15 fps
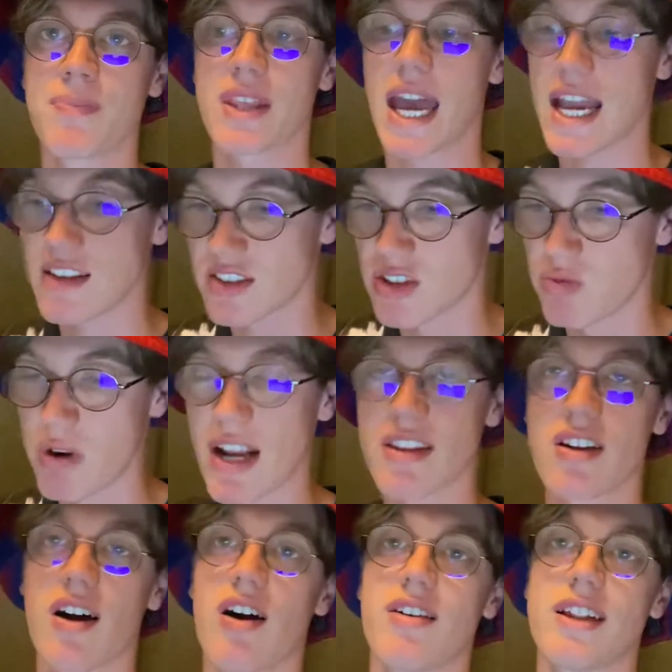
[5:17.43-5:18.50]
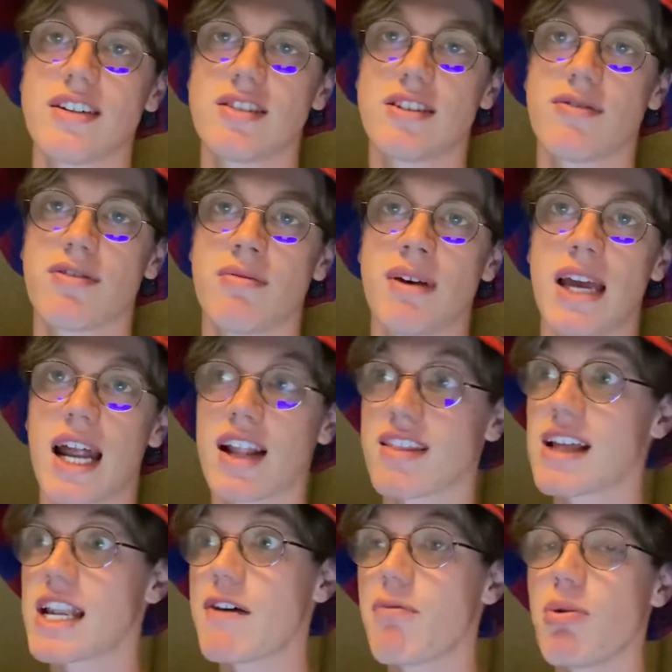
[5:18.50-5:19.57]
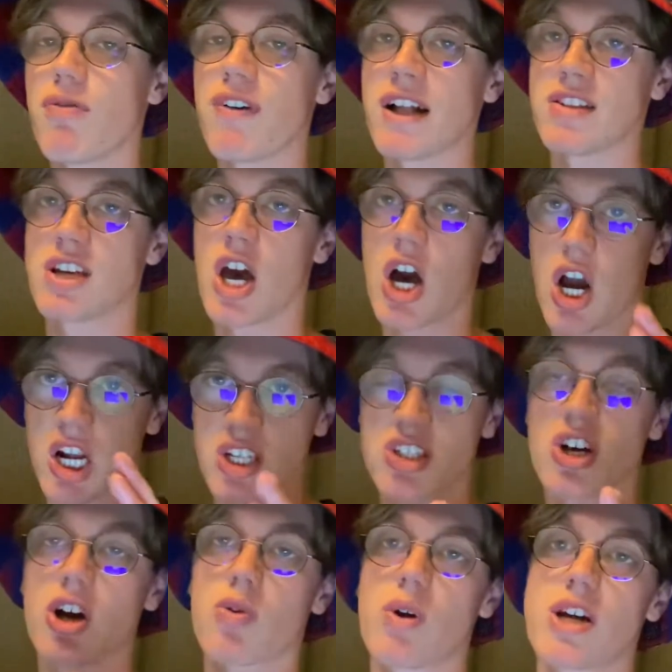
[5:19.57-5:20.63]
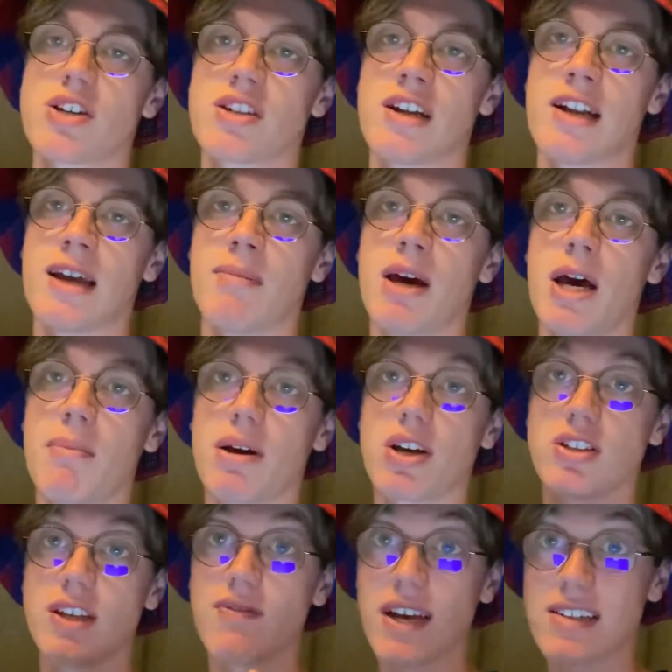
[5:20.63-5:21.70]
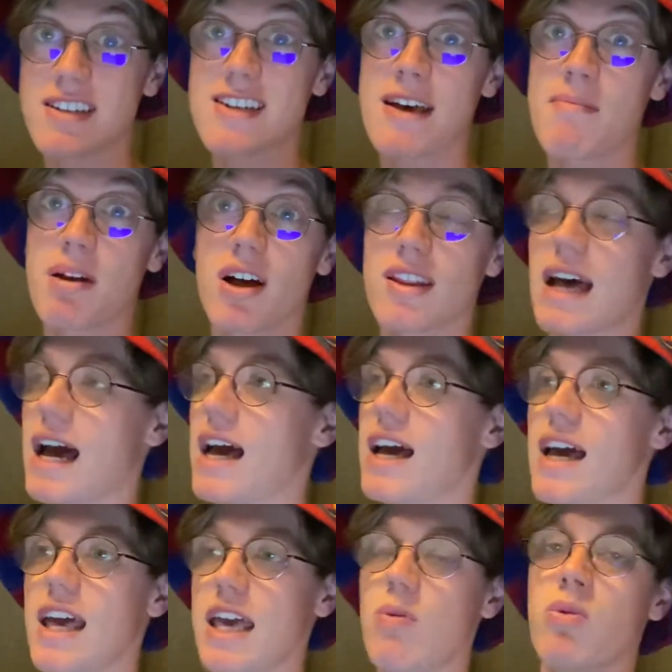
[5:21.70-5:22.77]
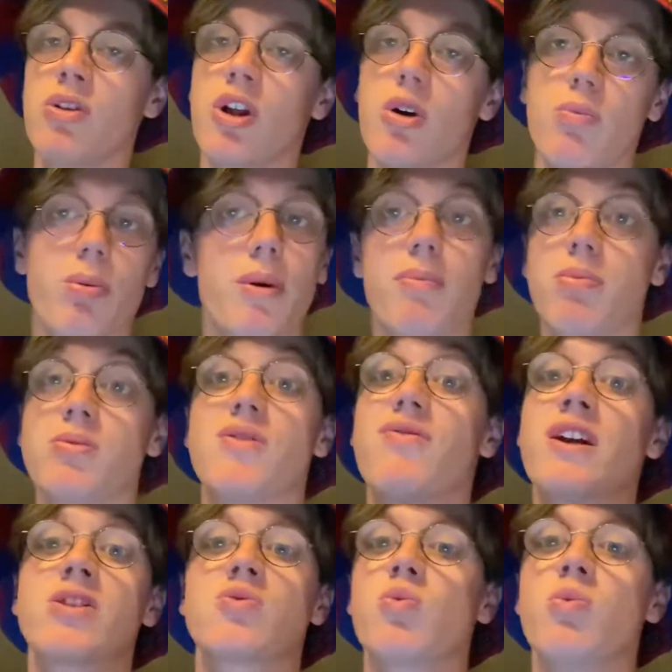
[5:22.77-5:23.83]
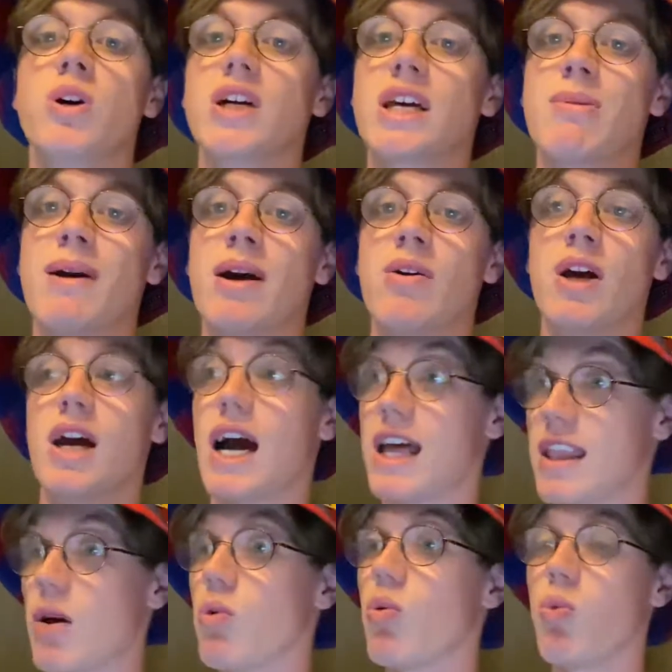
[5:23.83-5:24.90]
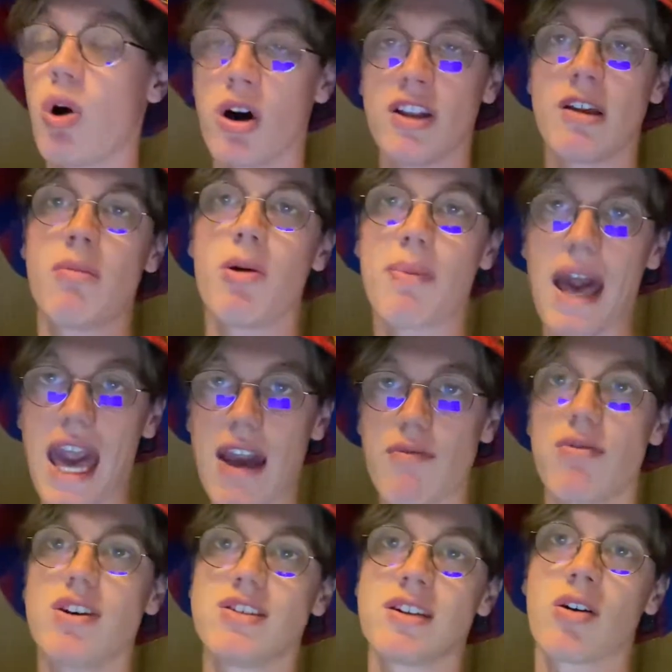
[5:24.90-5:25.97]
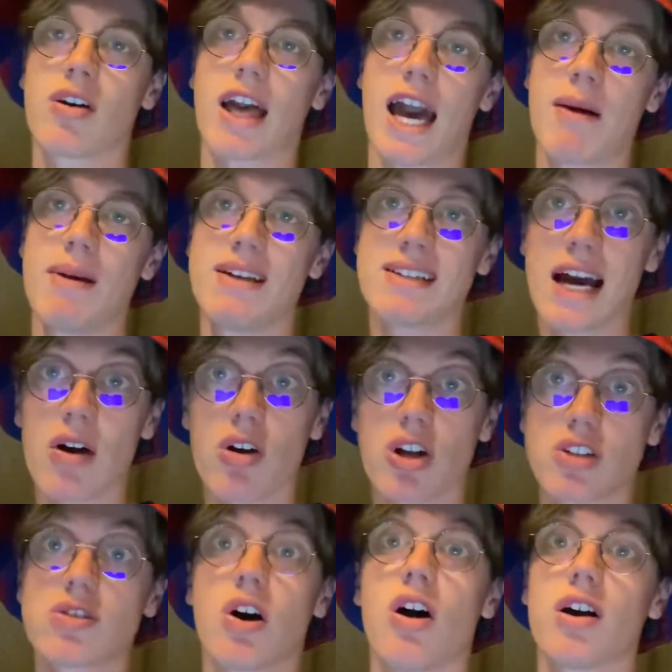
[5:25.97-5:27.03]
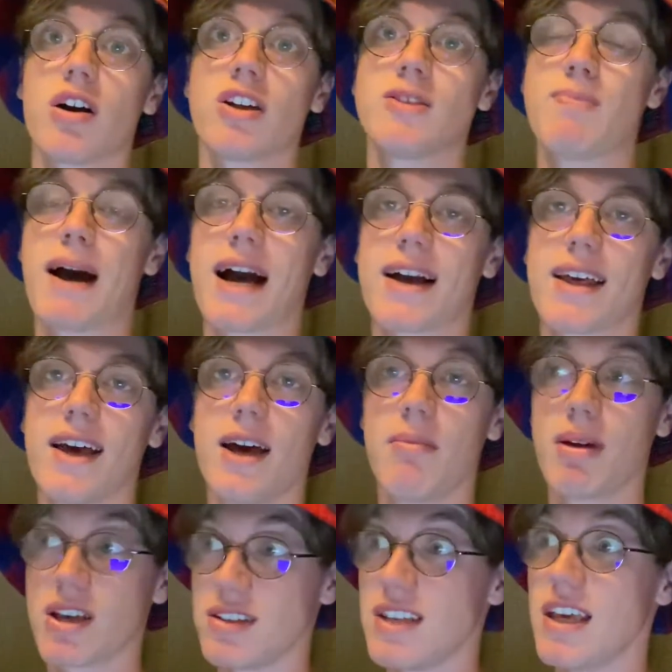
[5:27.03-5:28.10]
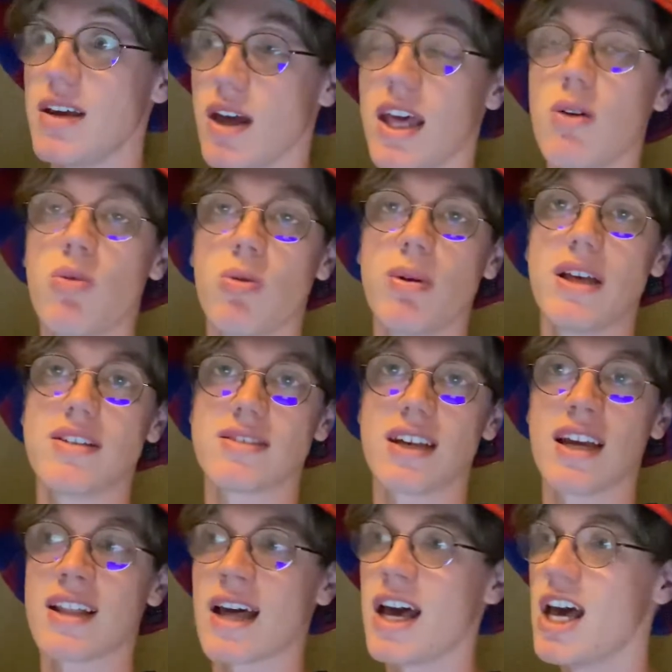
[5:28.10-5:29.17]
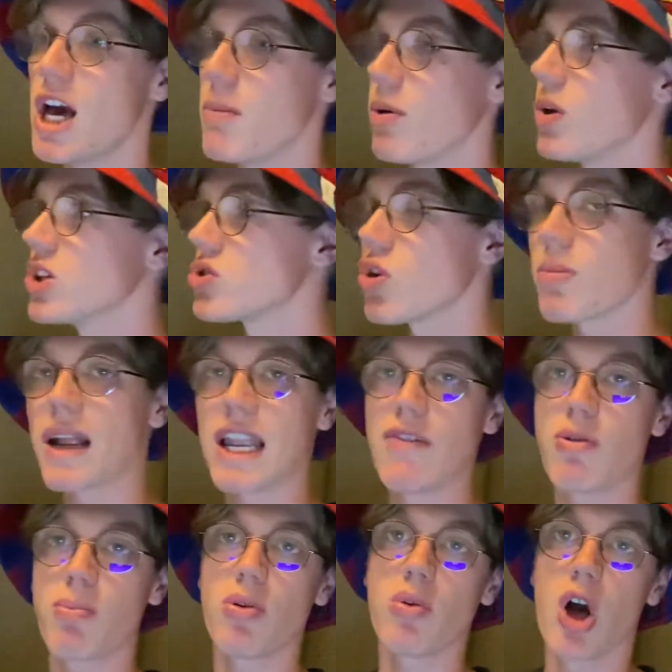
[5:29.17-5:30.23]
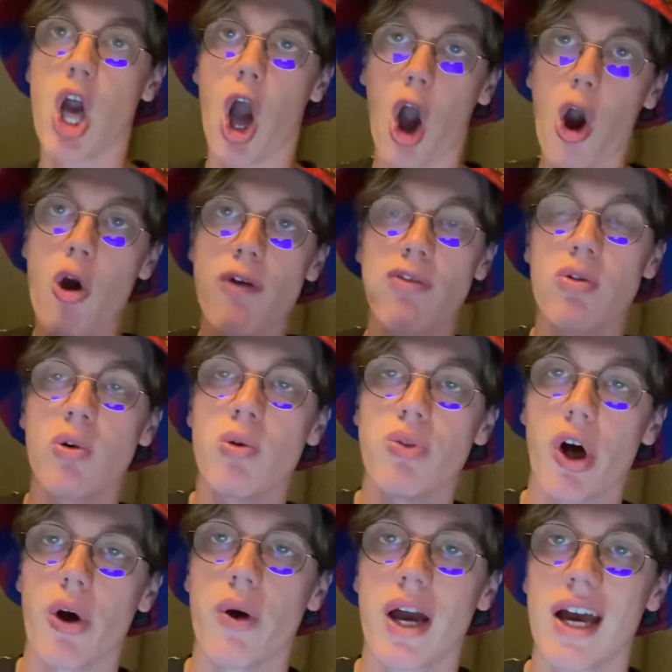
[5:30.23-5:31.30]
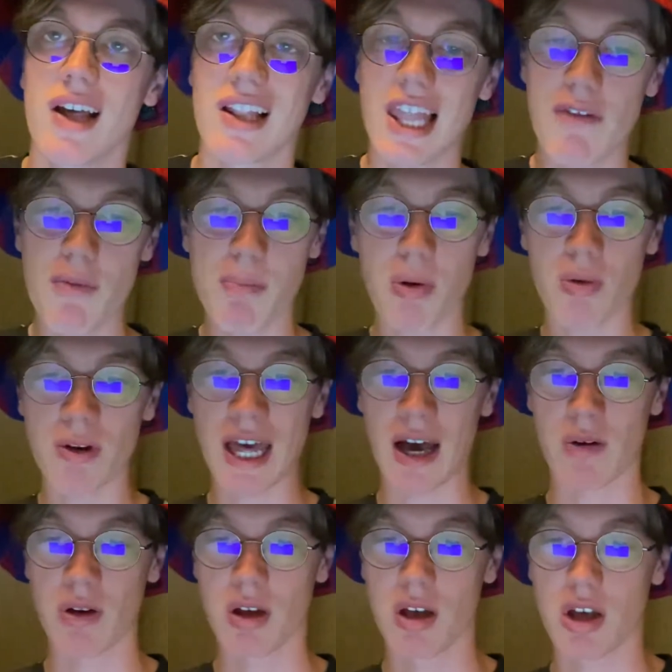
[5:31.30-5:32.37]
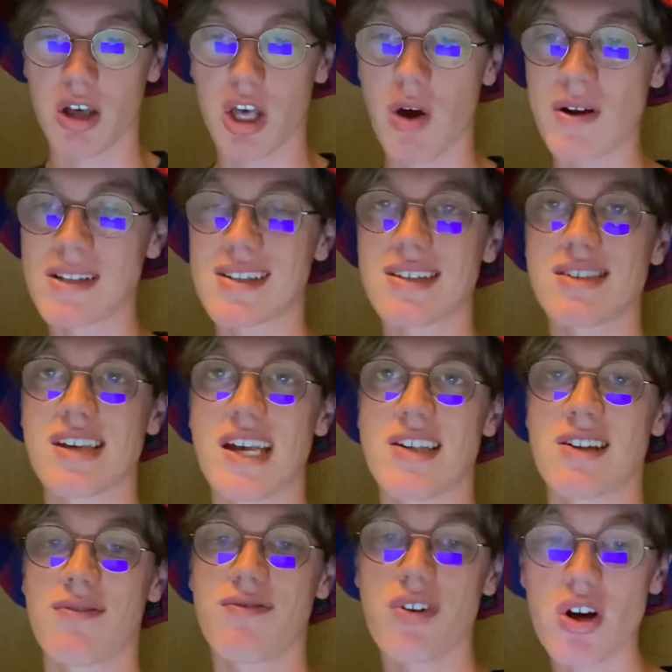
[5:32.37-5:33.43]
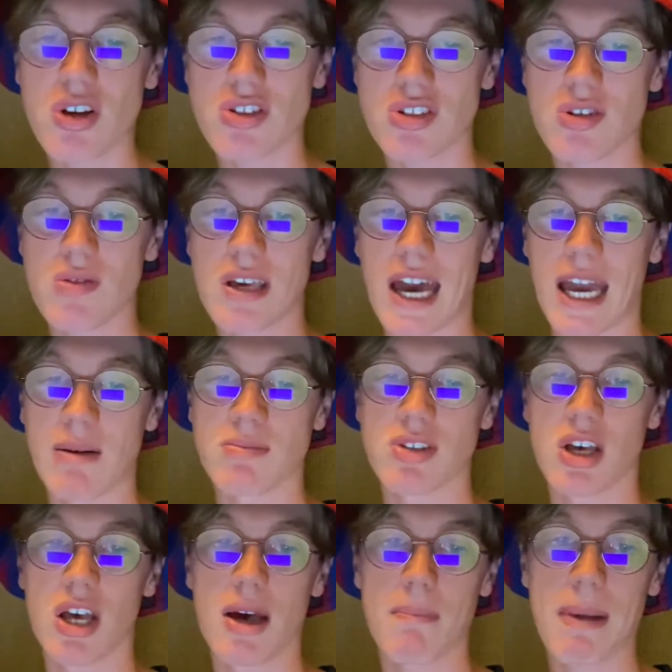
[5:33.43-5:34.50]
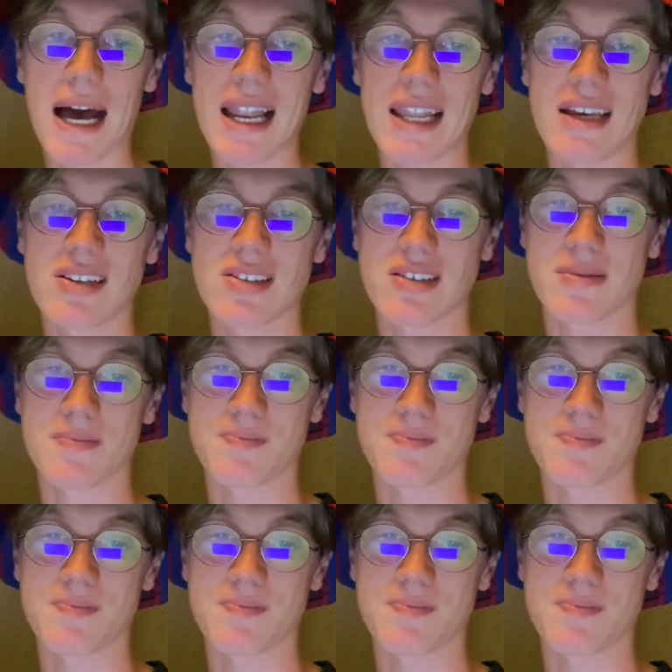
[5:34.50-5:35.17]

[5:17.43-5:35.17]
It's the red card that does it for me. And I think Liverpool fans are going to start questioning him, because if he has a temper like that, defenders will work him out and they will wind him up every single game. He's now got a target on his back because he will be seeing that. But let's talk about Liverpool overall, though. Liverpool now, going into the season, first 2 games, Palace